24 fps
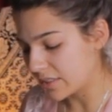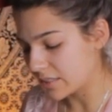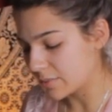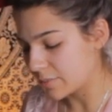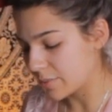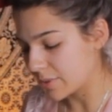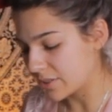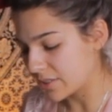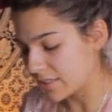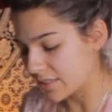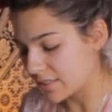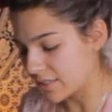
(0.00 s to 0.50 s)
This
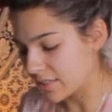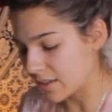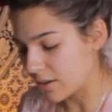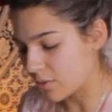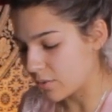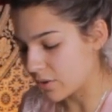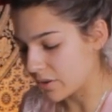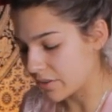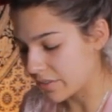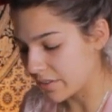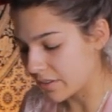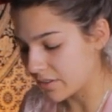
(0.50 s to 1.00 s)
person's not
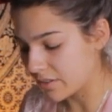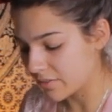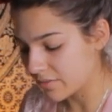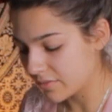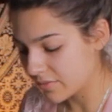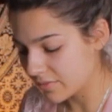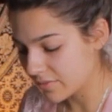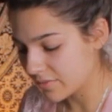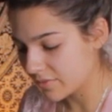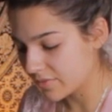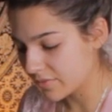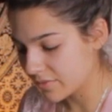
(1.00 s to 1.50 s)
worth it.
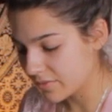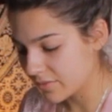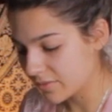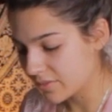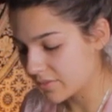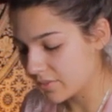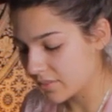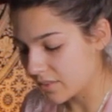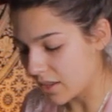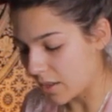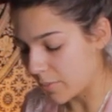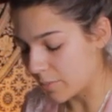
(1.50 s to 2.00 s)

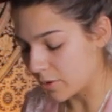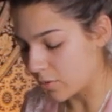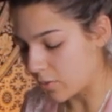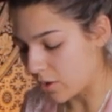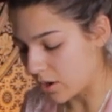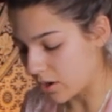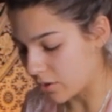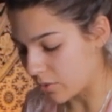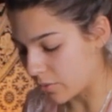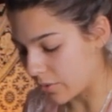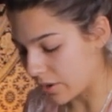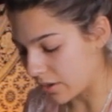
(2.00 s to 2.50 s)
I'm going to
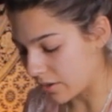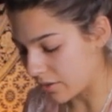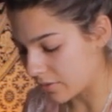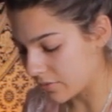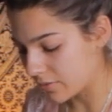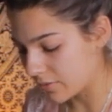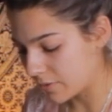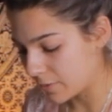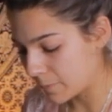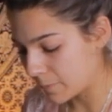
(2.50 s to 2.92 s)
walk away.